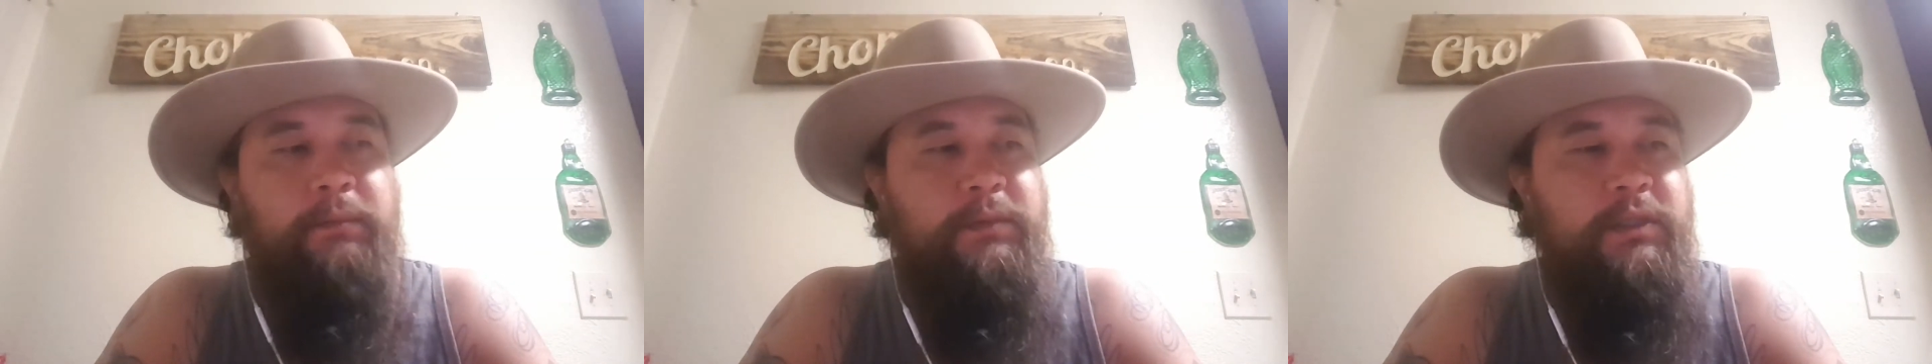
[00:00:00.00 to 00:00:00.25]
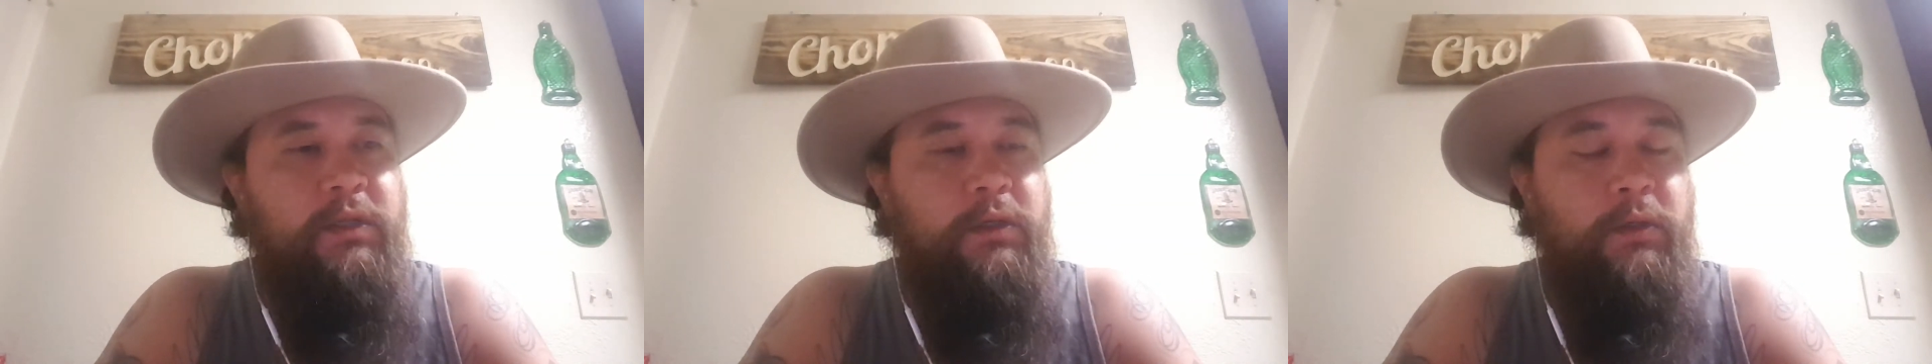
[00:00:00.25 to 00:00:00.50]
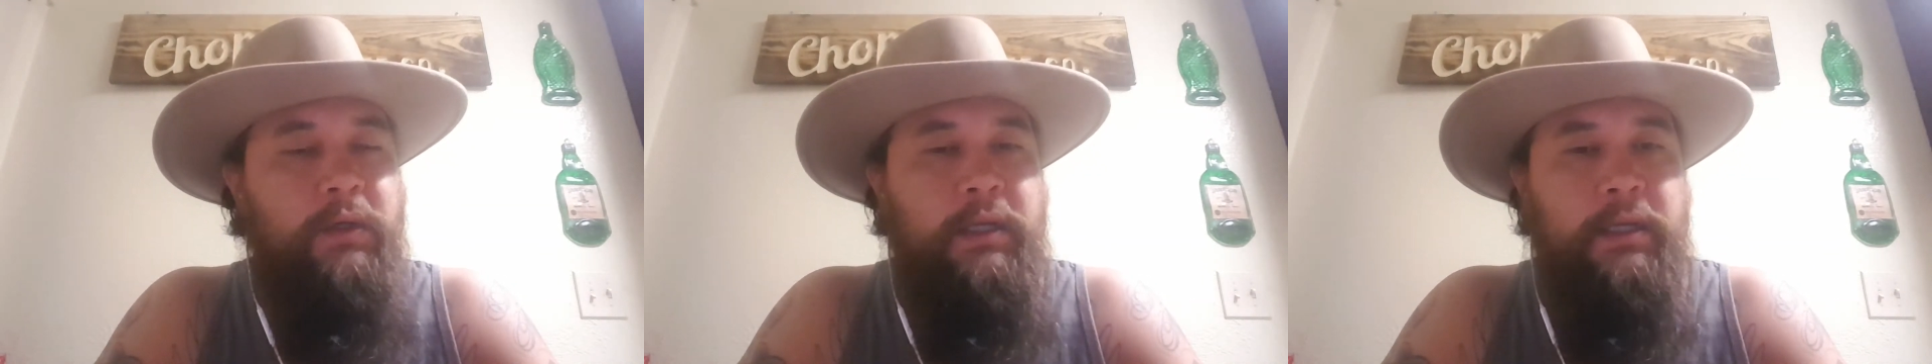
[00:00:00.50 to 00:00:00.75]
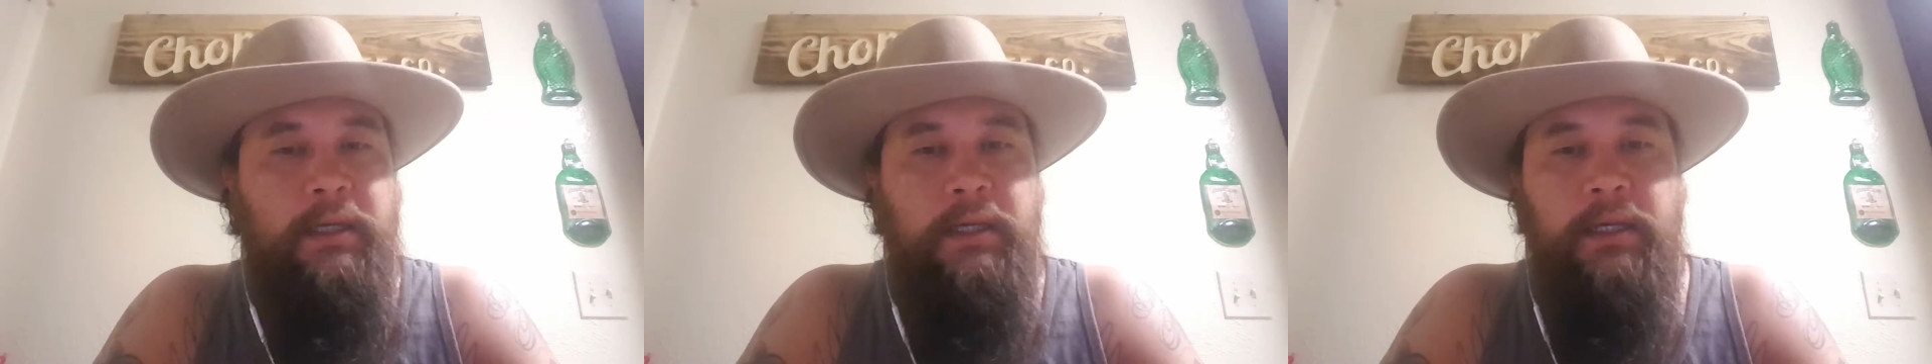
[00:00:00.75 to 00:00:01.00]
So
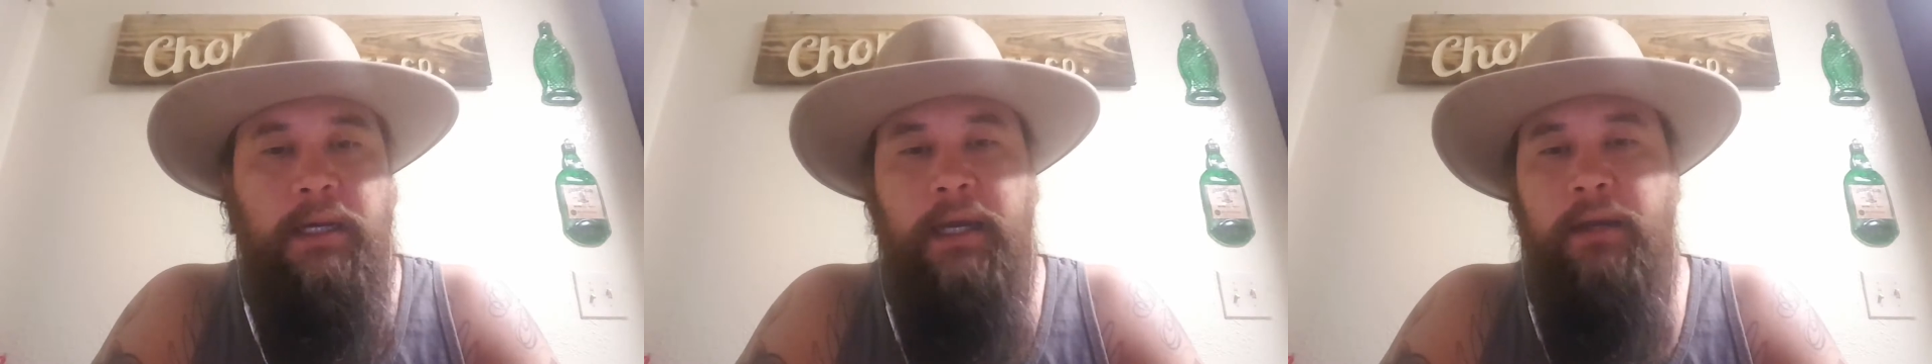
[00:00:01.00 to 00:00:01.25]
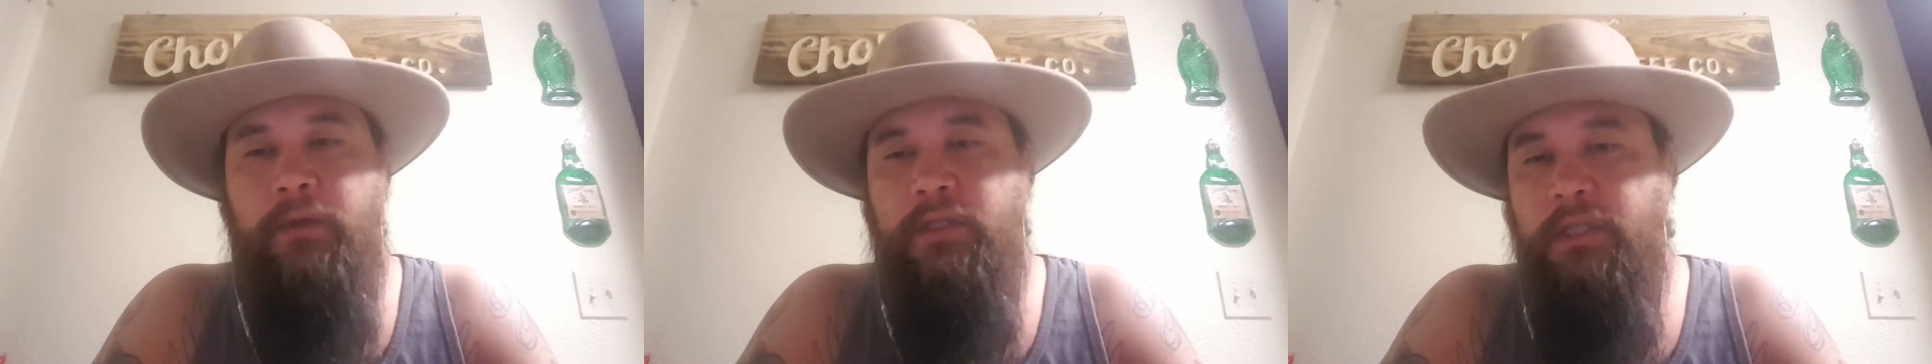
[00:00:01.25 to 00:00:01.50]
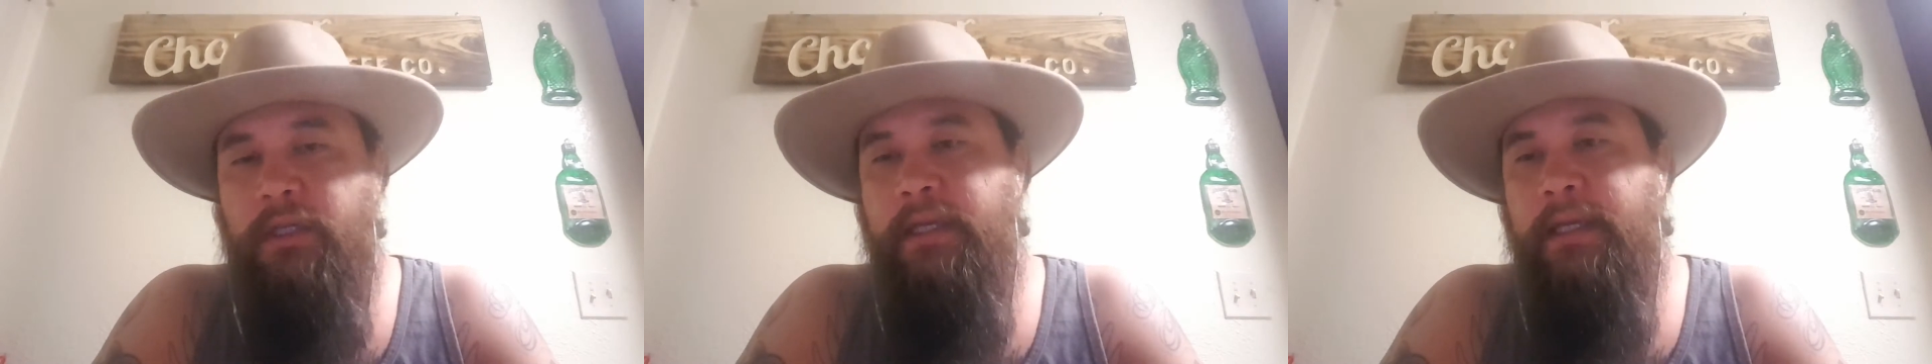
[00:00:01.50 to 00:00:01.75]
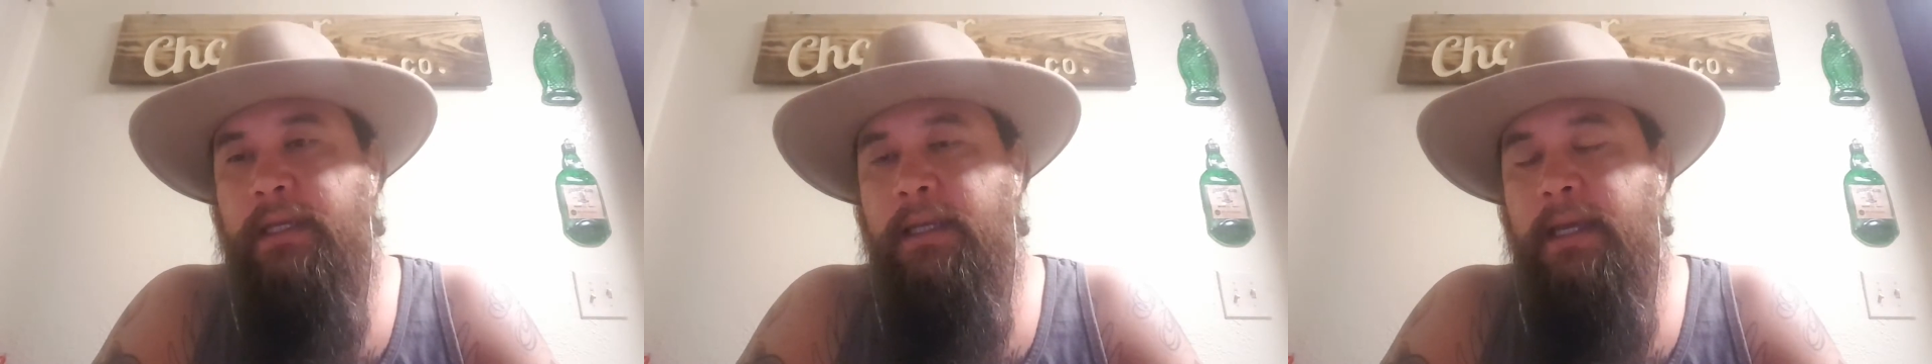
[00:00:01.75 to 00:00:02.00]
I was
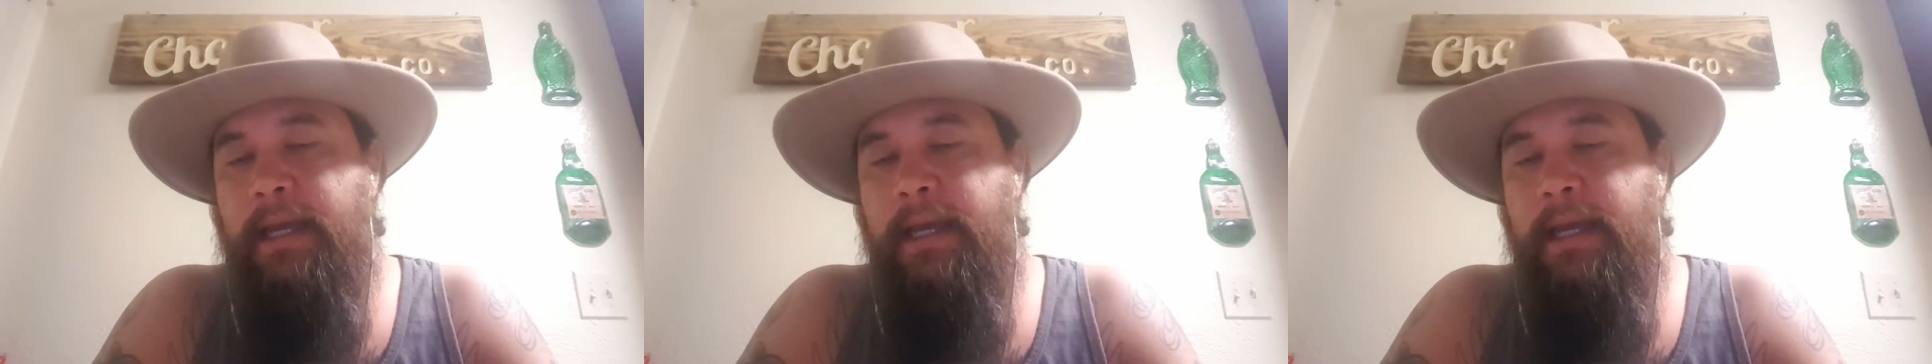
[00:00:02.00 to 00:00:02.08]
looking